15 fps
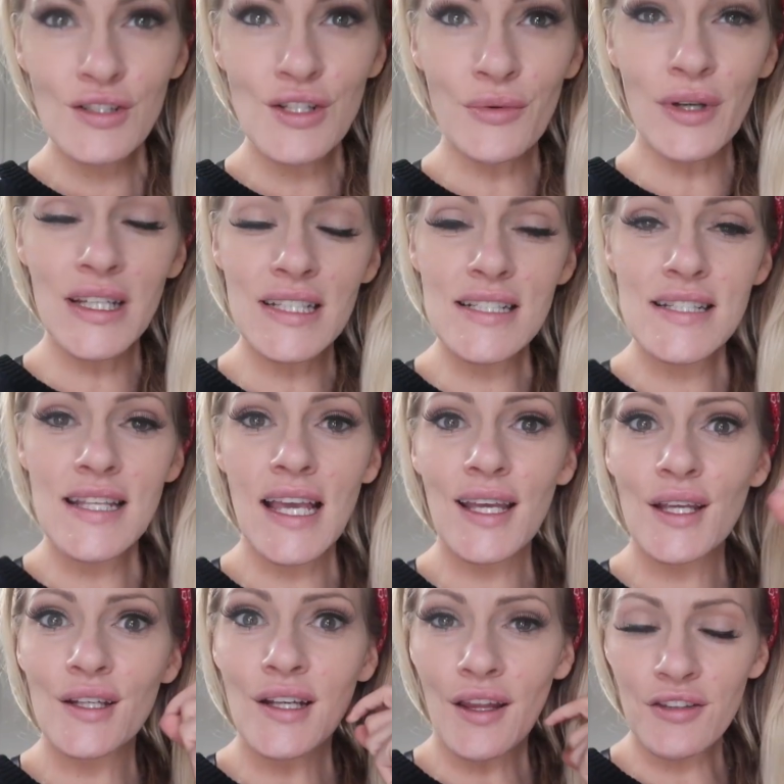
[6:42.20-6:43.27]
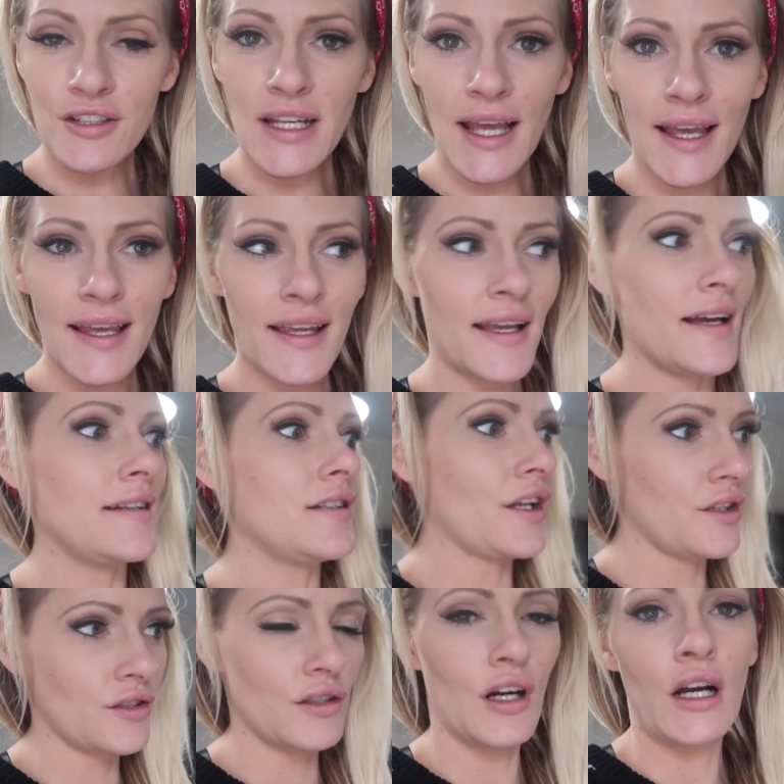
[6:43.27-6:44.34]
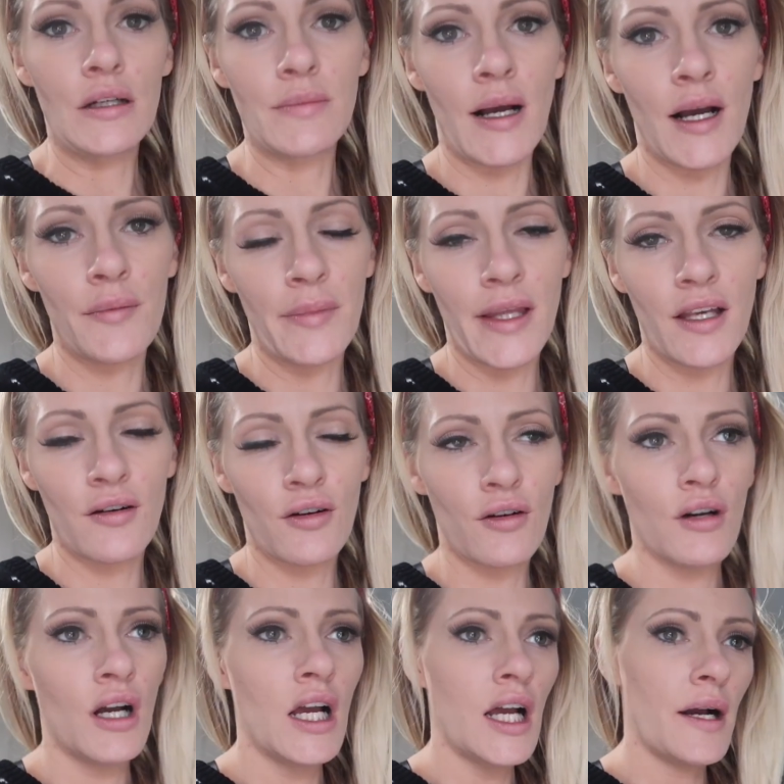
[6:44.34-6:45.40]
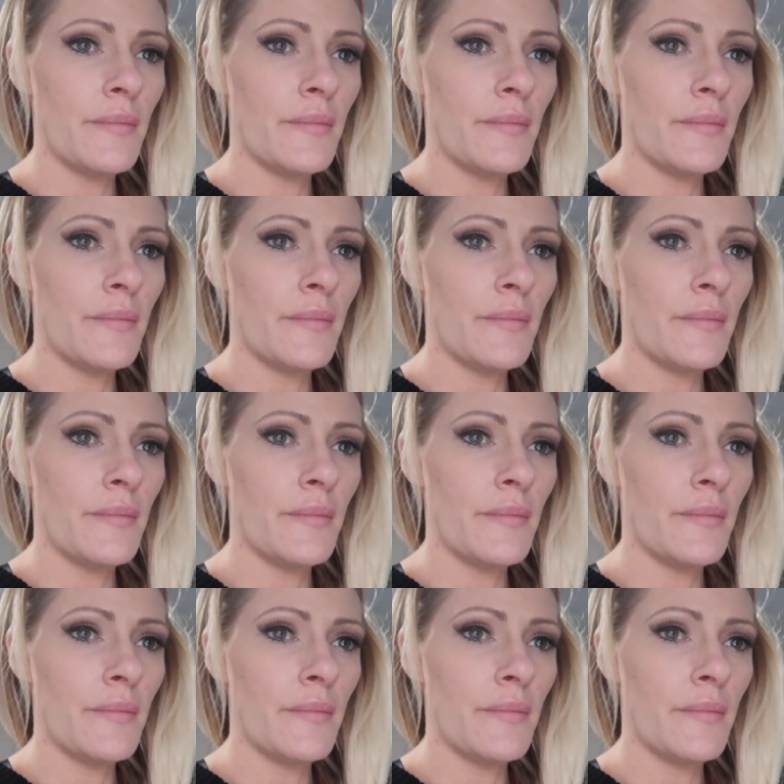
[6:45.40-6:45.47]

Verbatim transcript: So it is another day, another crockpot meal.